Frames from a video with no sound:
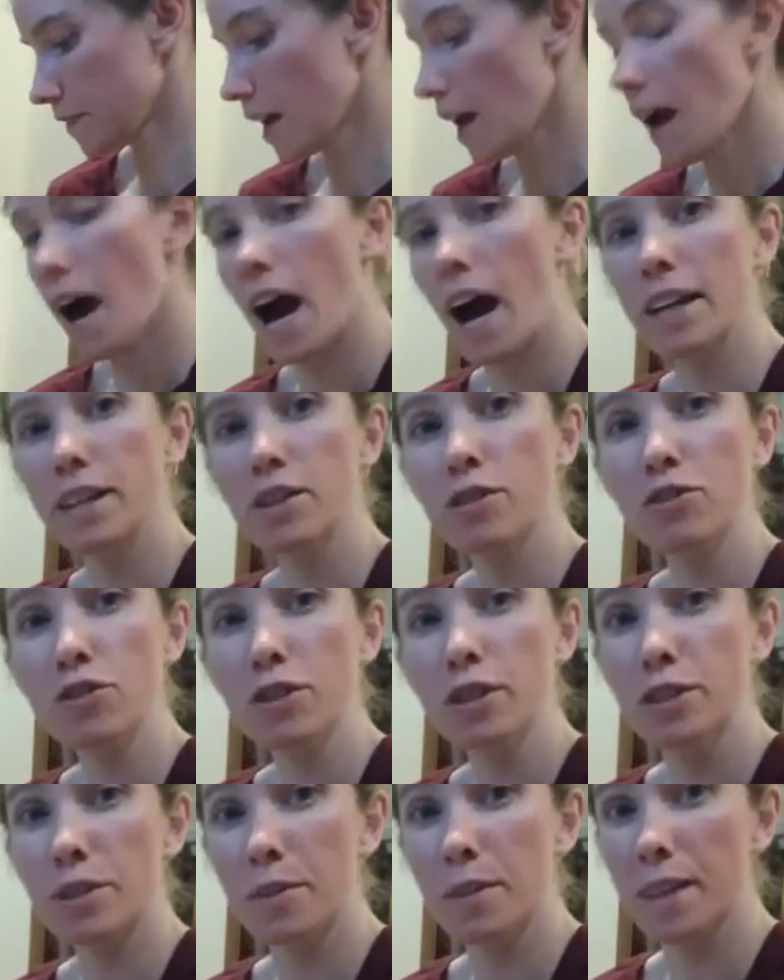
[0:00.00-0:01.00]
I usually
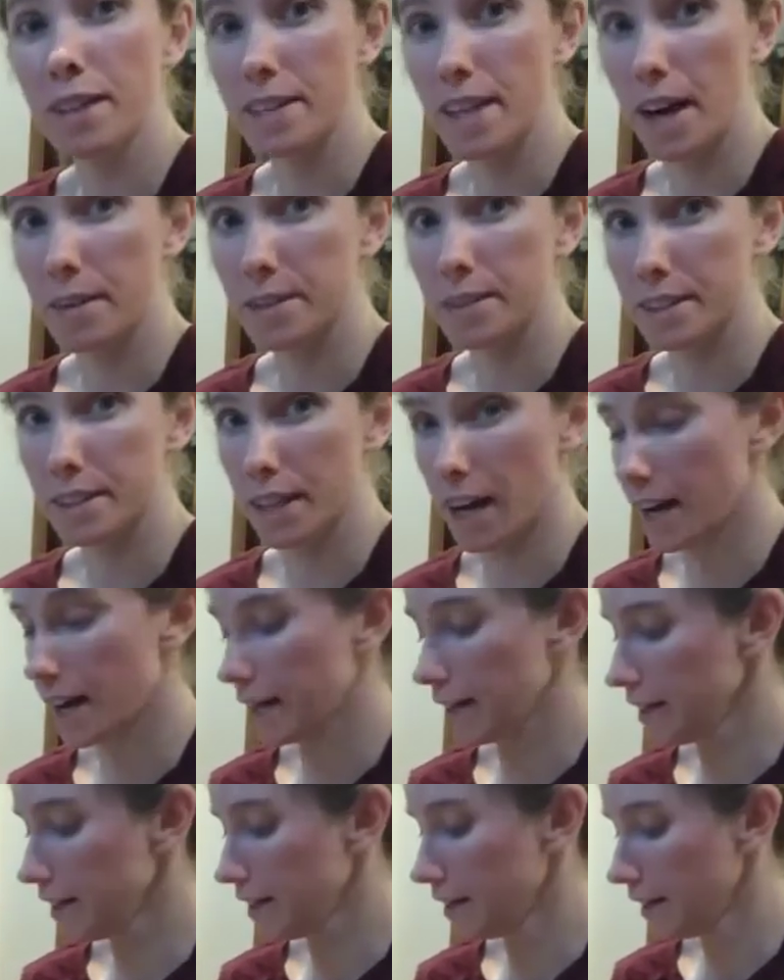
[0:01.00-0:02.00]
do this outside,
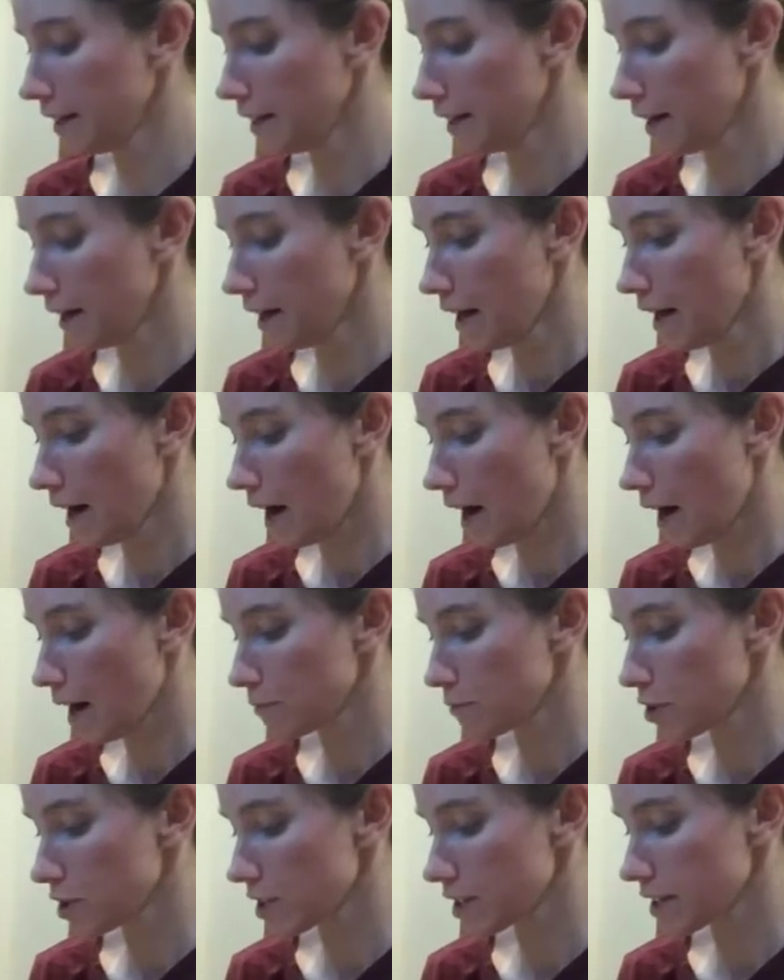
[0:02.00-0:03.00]

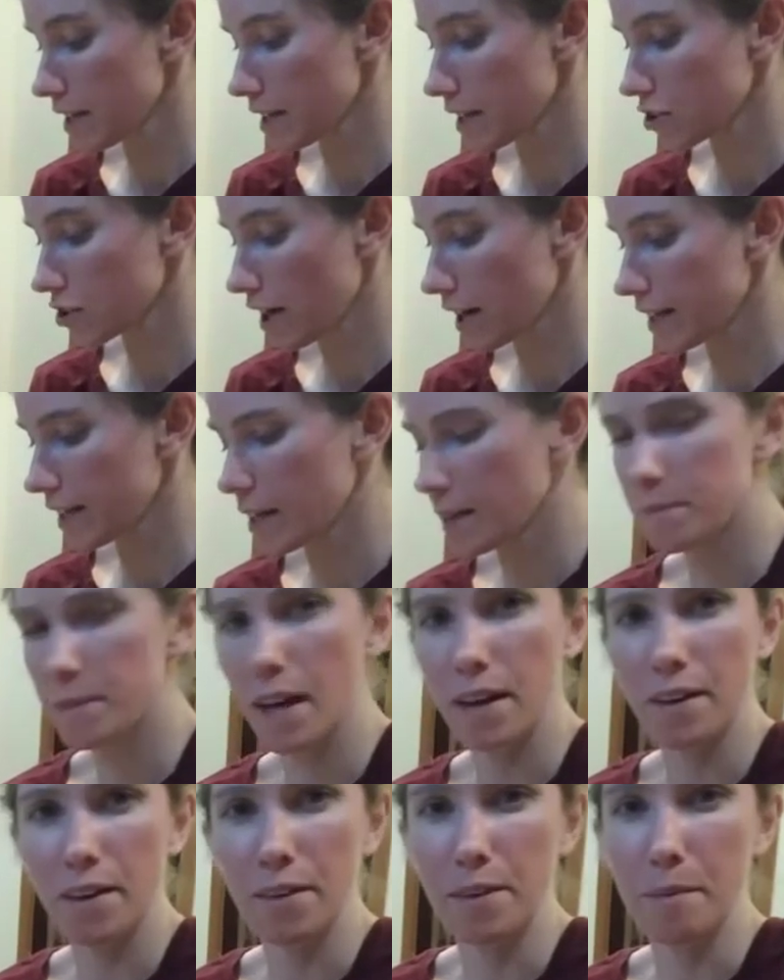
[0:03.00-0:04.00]
just to try to keep down
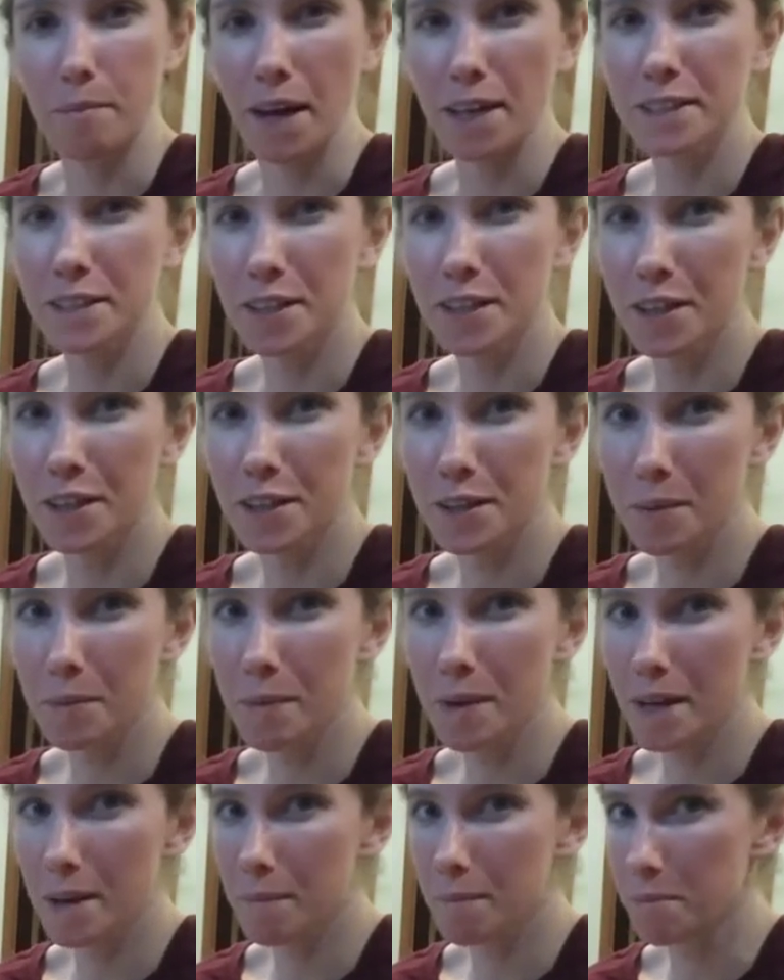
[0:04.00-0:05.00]
on the mess a little
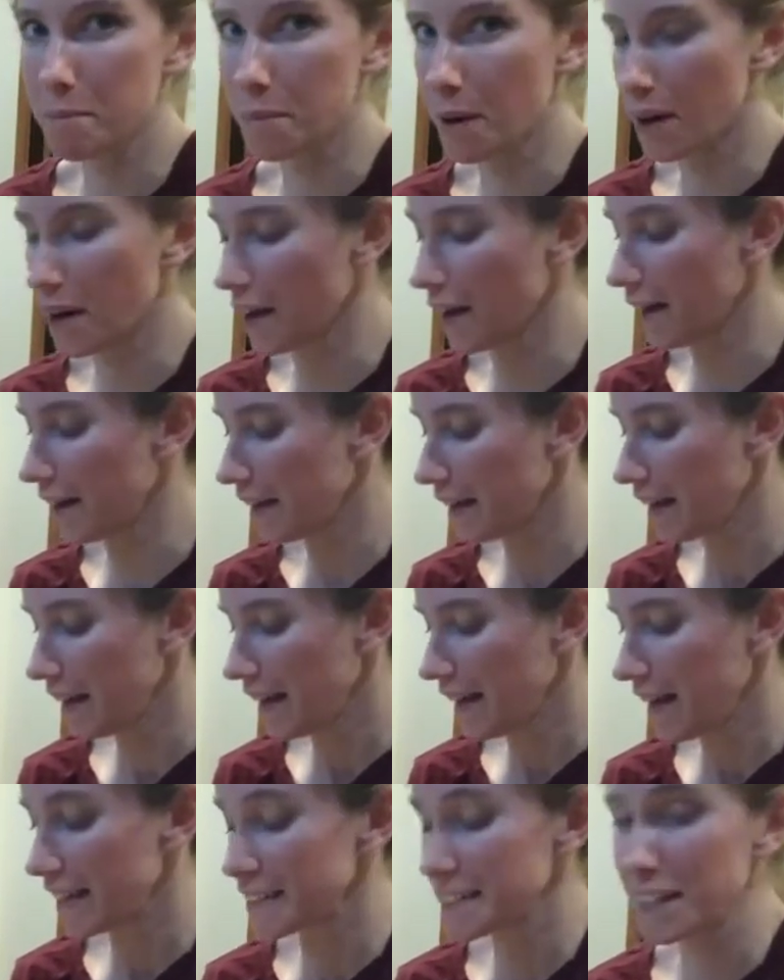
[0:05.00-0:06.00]
bit, but
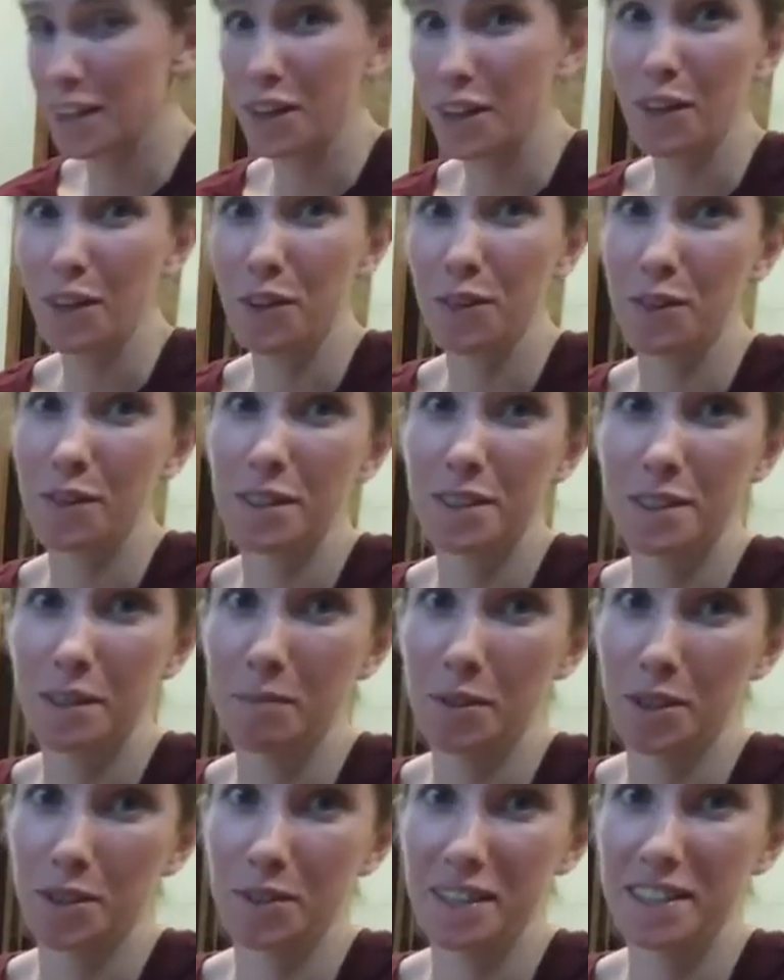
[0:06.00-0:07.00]
it's like 30-some
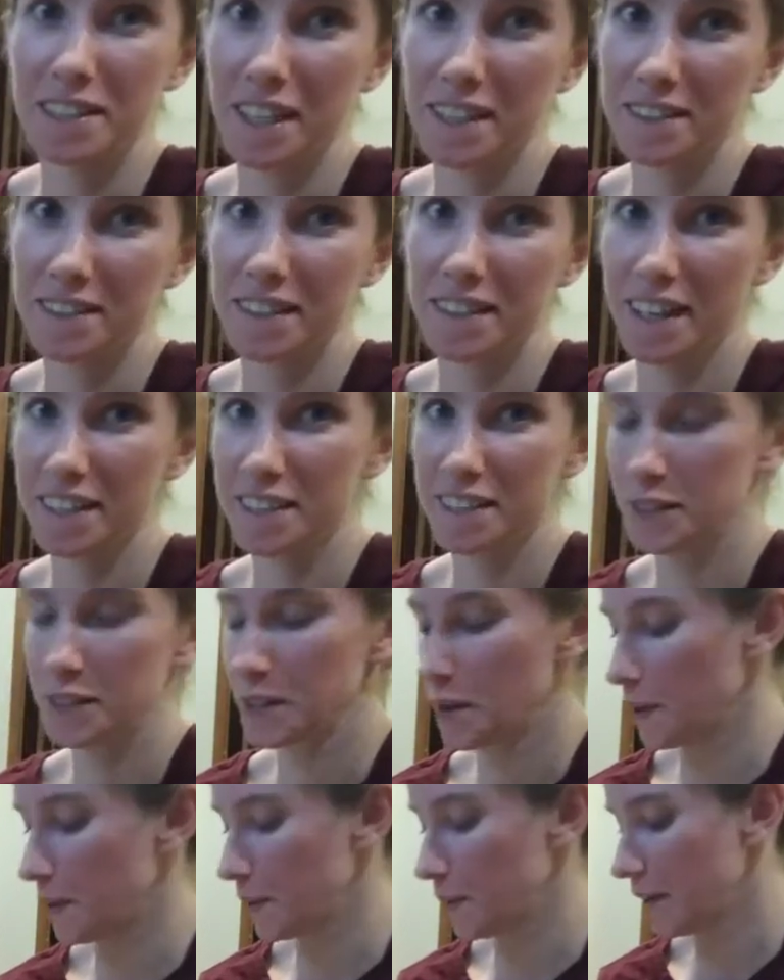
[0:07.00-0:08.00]
degrees outside,
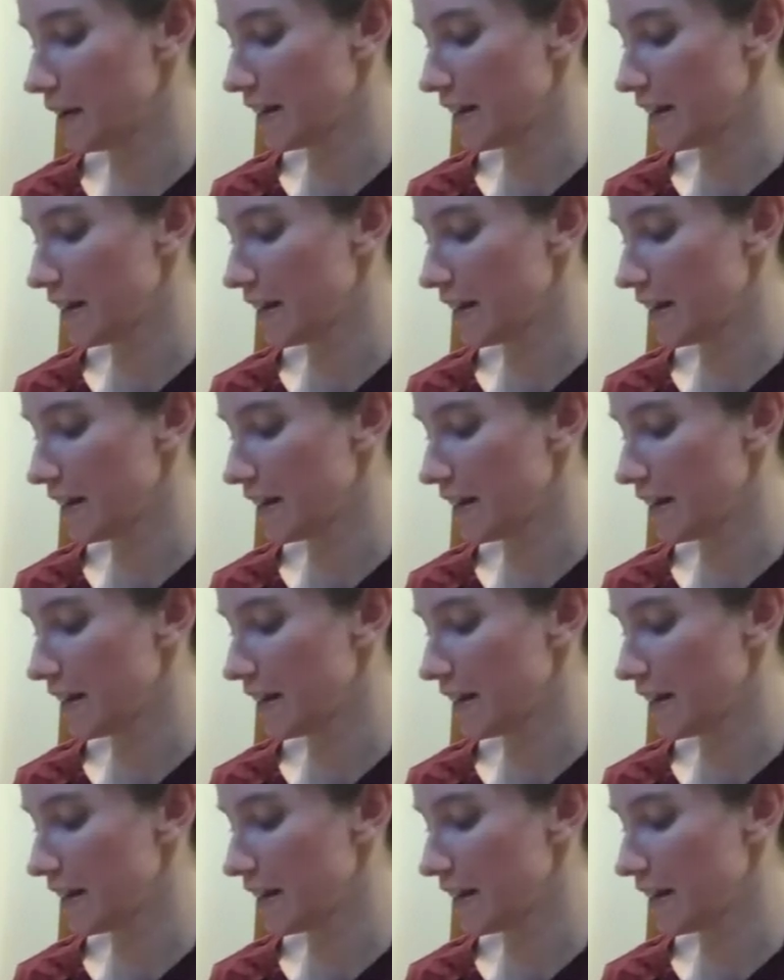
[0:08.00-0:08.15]
so